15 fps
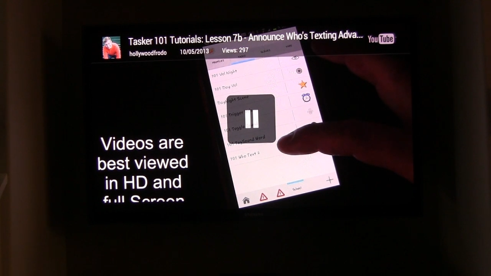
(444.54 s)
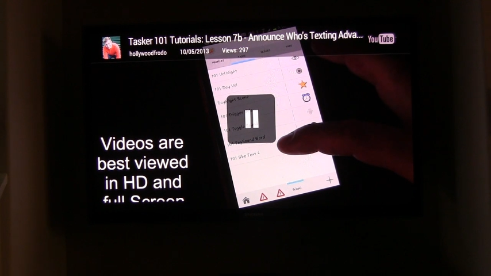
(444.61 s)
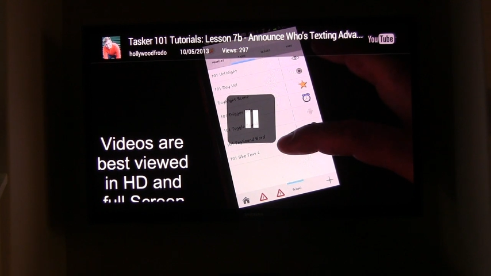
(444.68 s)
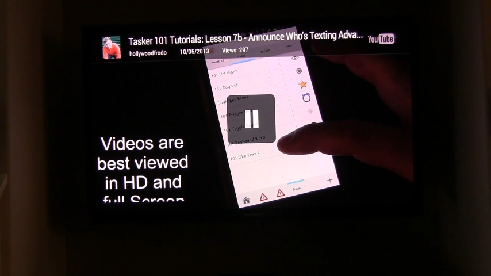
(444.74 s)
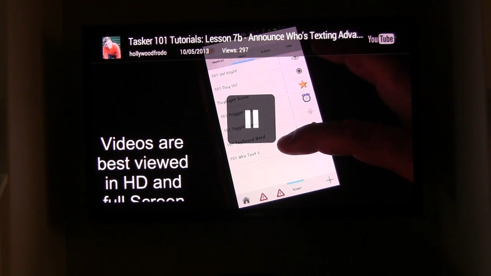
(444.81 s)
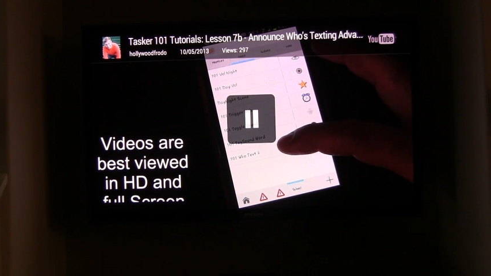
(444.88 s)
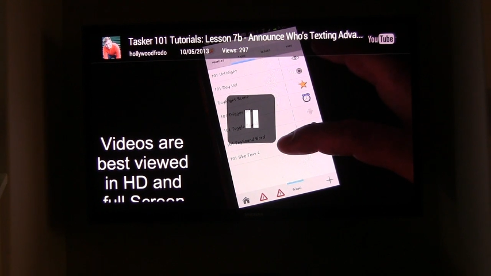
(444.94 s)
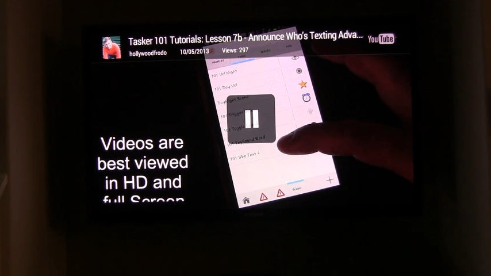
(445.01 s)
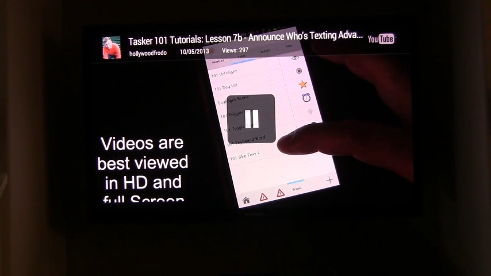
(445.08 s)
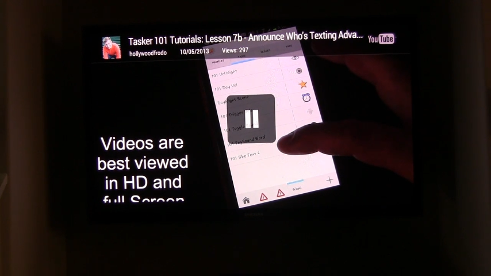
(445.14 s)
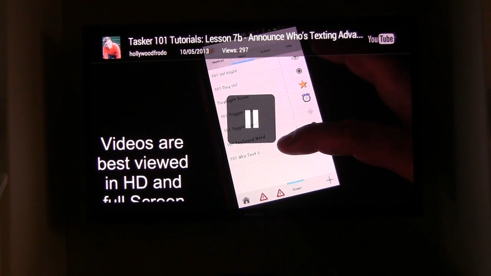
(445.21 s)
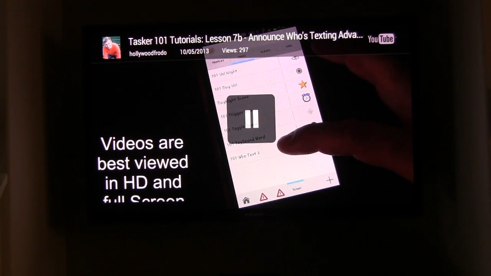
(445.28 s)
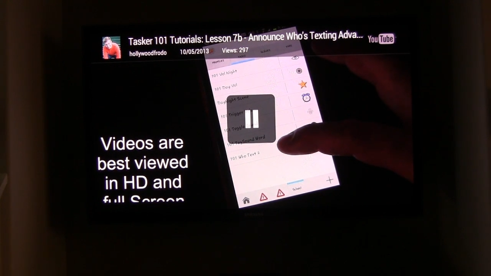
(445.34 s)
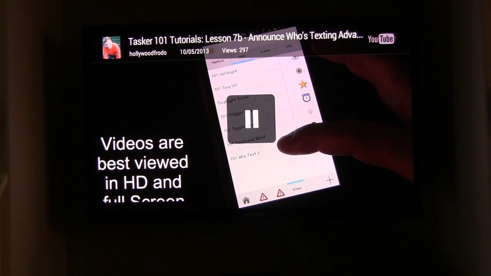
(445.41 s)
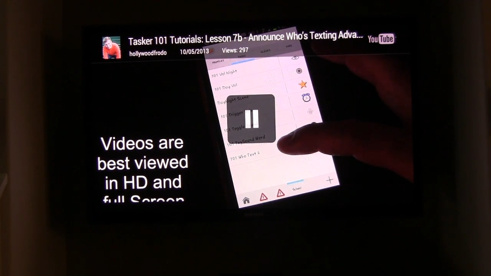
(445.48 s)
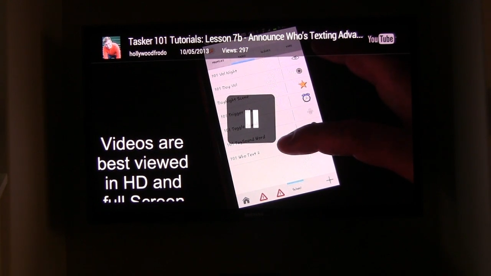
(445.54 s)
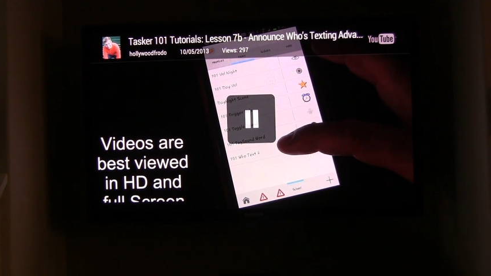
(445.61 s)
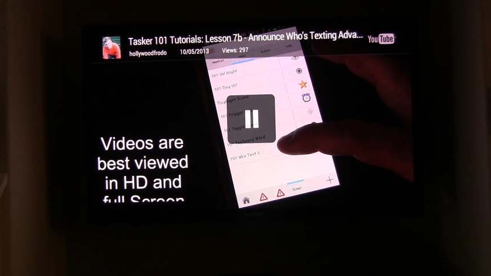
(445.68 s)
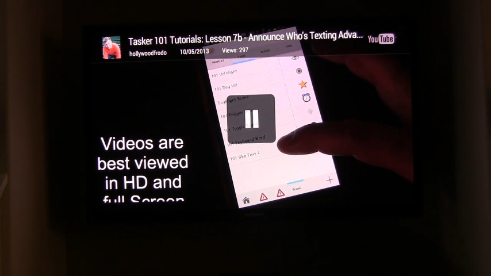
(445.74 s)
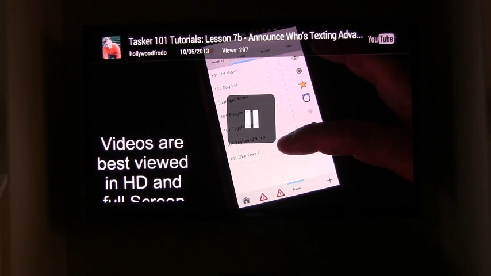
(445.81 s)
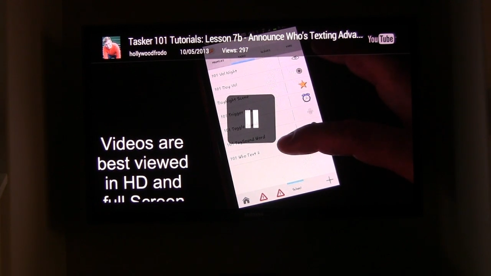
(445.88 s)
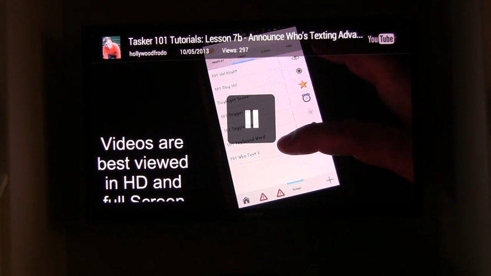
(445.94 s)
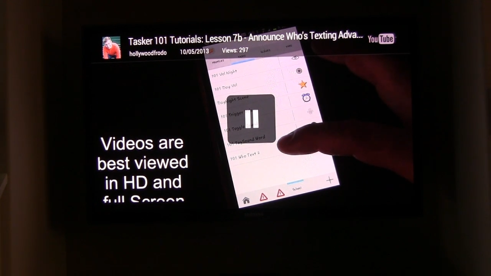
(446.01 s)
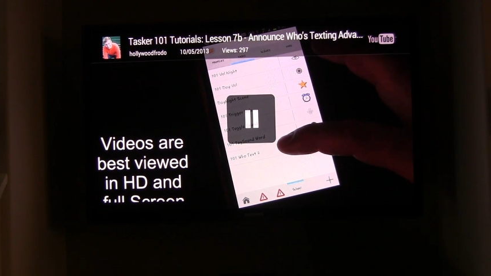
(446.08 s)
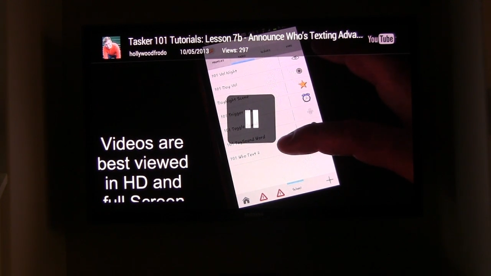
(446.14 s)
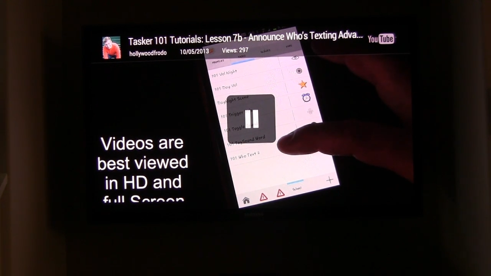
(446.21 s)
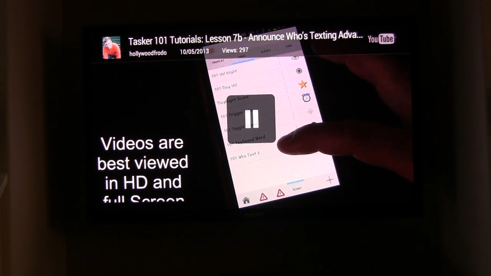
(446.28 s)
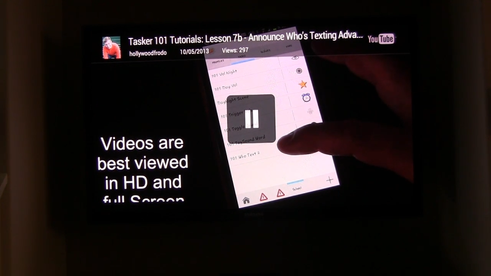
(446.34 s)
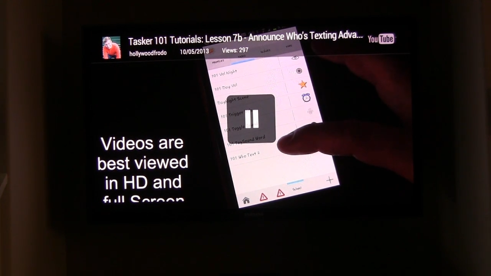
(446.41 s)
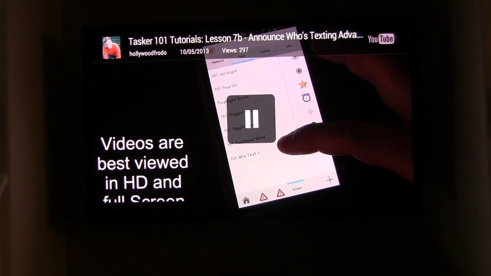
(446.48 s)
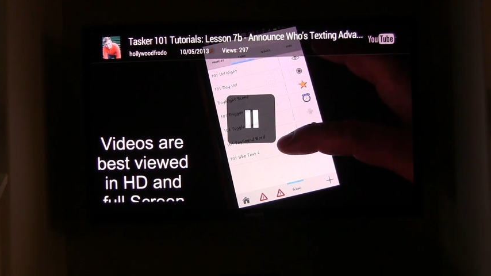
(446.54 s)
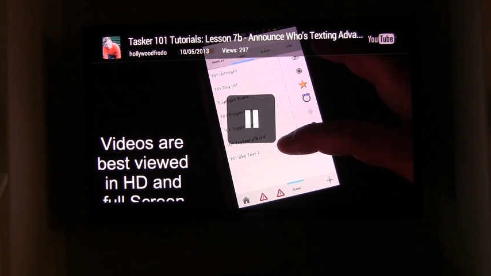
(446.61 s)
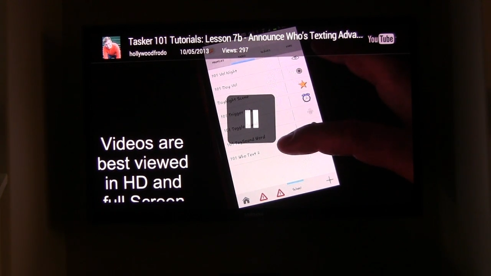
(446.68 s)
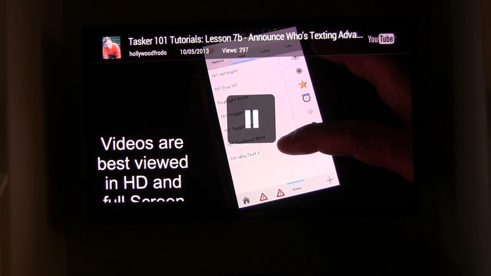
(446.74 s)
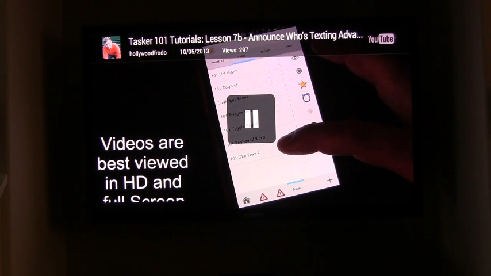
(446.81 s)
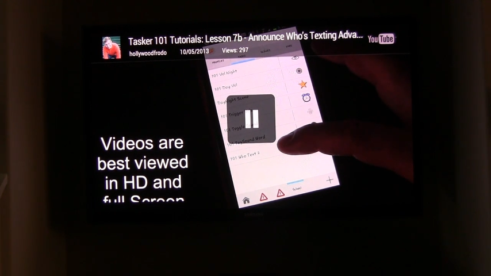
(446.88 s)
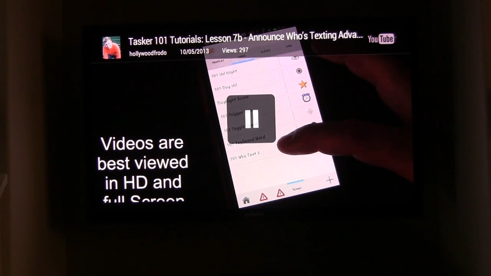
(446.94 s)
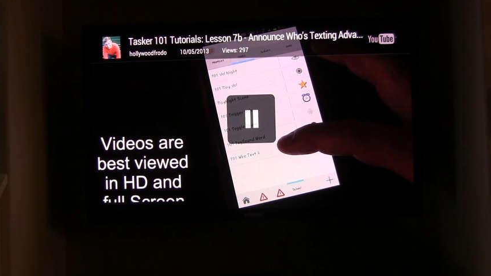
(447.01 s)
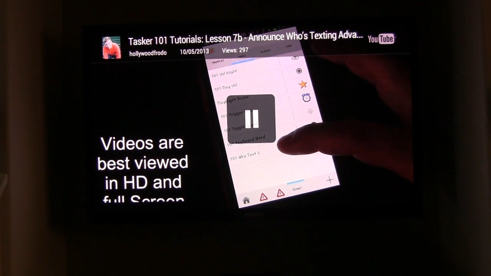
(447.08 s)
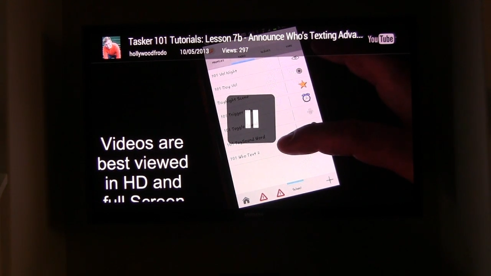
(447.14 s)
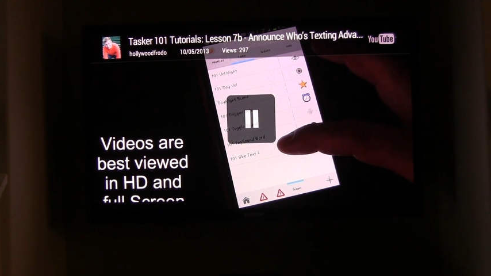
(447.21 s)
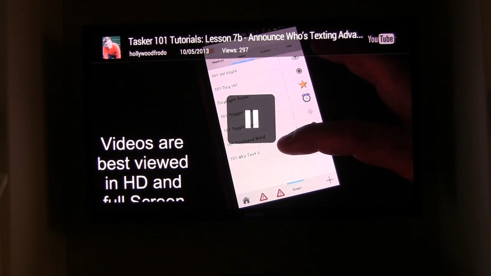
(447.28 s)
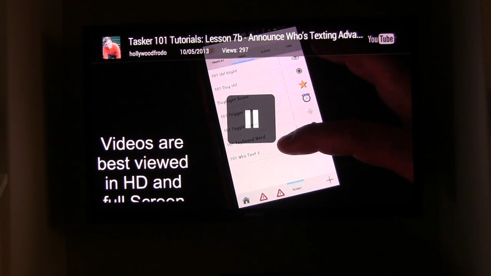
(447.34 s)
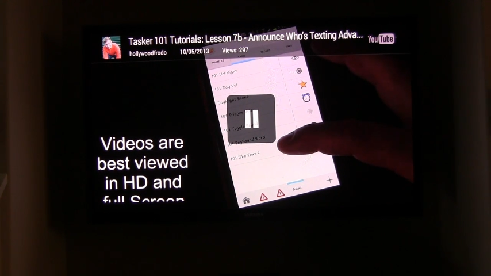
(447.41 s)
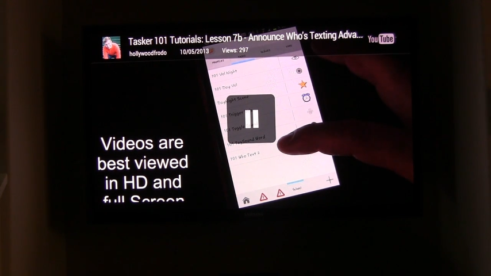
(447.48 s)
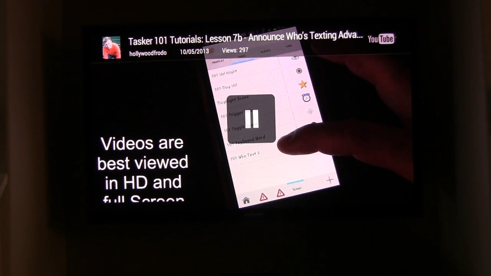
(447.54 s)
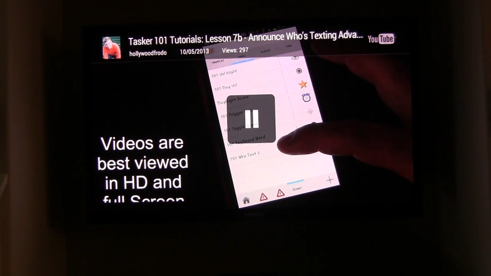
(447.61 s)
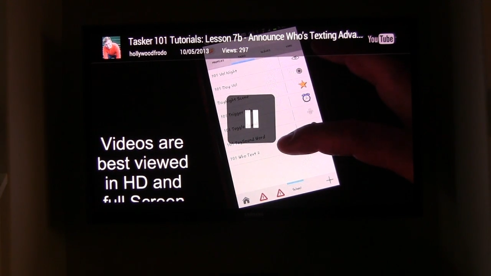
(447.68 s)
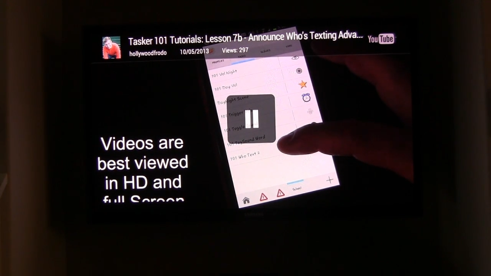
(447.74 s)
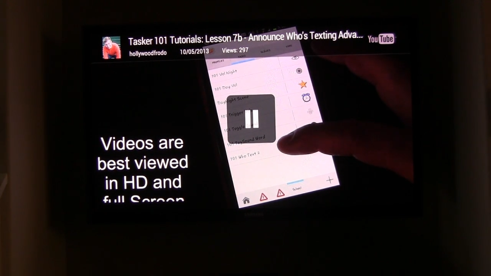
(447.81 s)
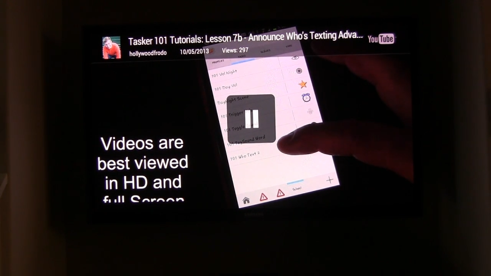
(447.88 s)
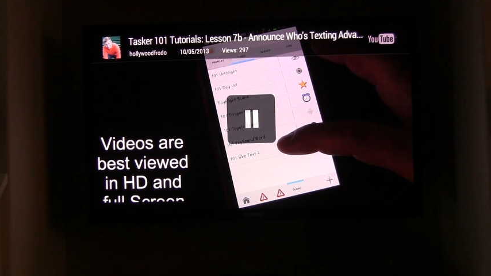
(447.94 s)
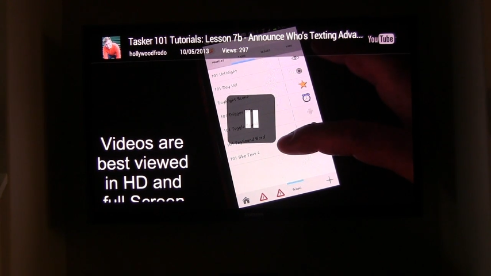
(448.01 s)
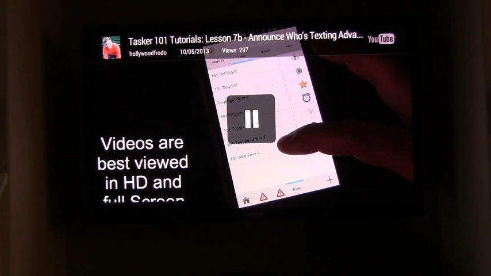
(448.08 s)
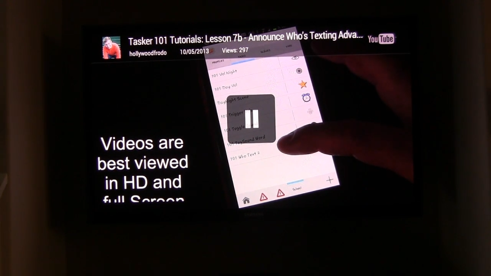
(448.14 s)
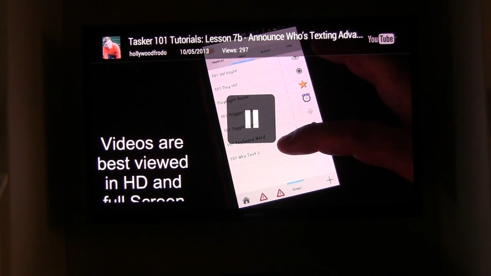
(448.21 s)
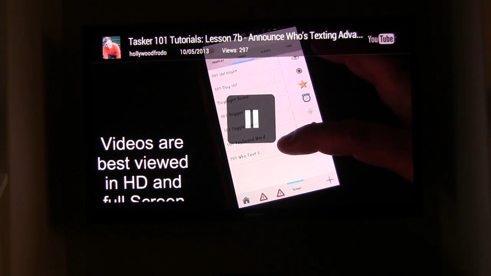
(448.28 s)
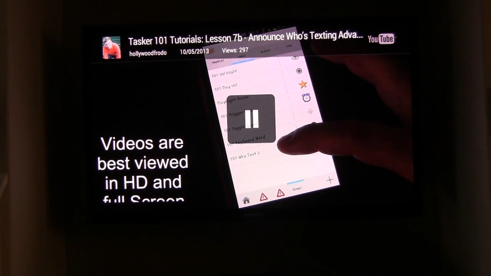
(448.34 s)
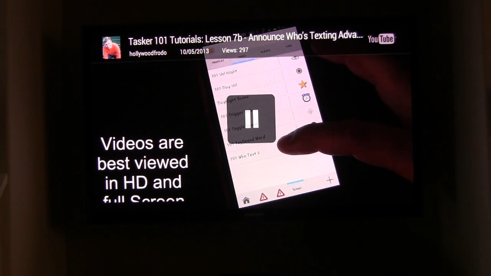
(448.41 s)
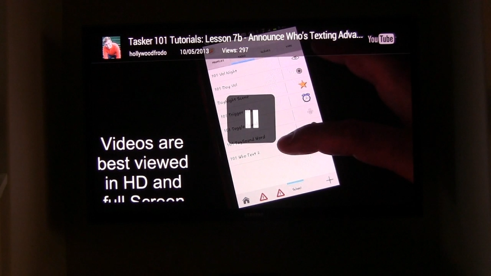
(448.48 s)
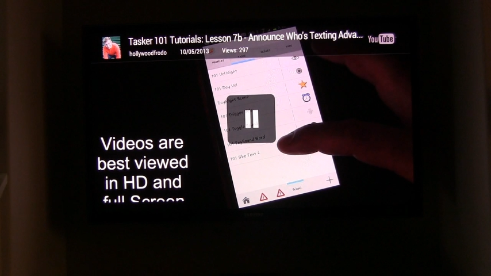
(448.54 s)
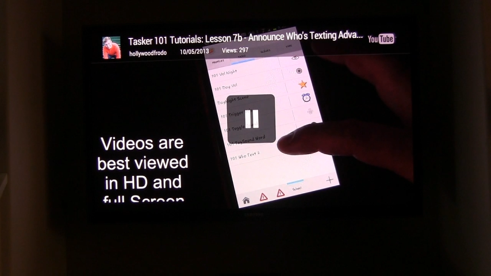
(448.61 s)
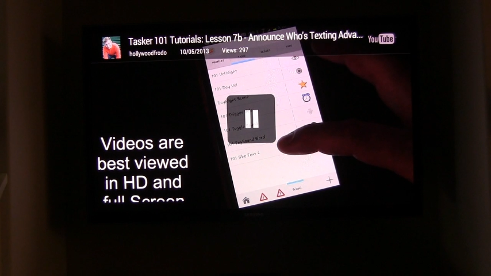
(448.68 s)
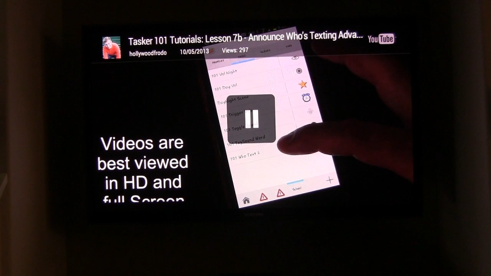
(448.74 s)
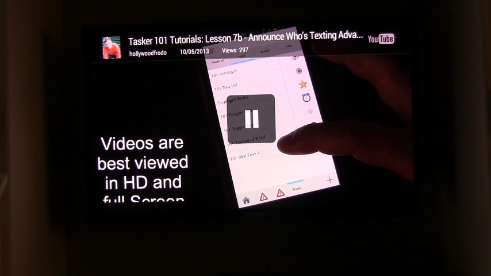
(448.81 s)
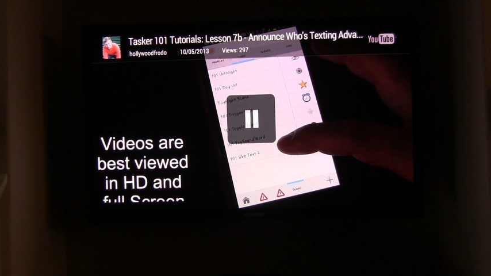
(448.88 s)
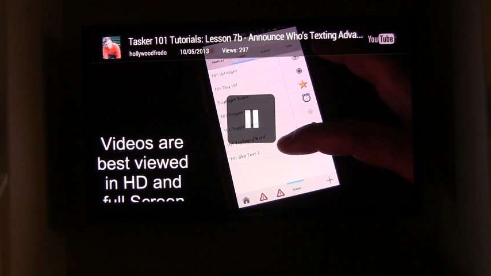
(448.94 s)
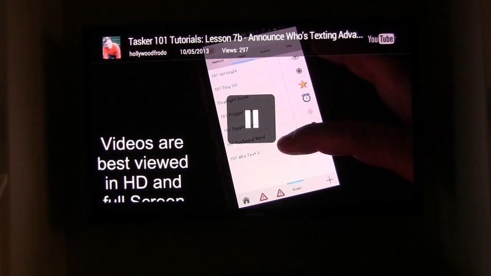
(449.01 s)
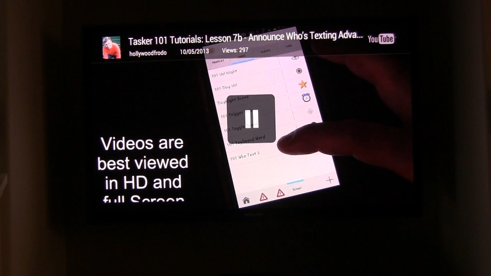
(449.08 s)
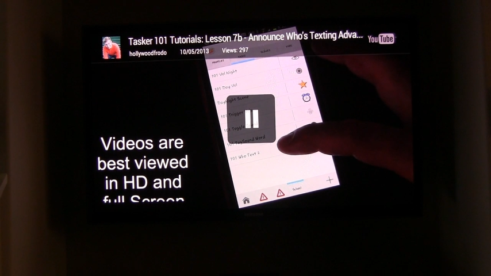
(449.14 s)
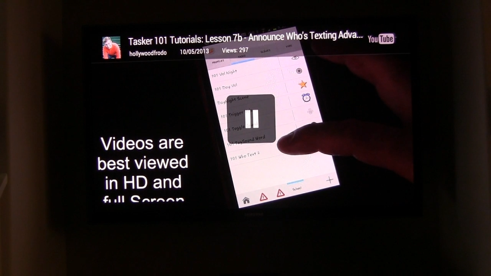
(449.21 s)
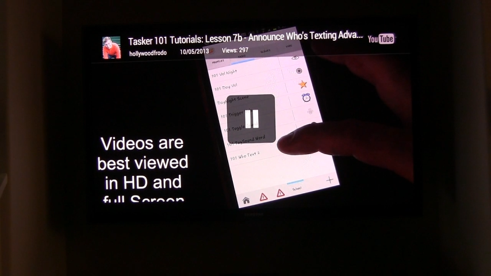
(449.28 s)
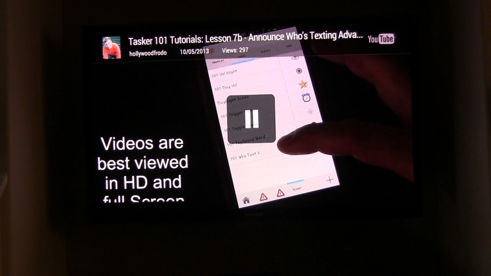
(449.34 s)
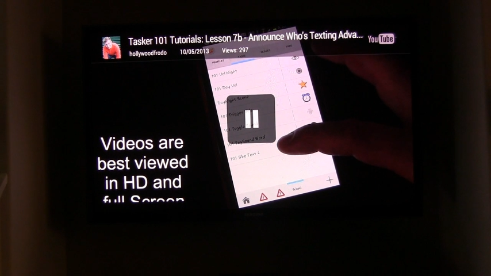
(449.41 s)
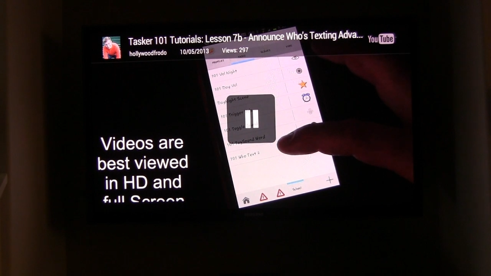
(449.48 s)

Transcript: No face is visible, so there are no lips to read.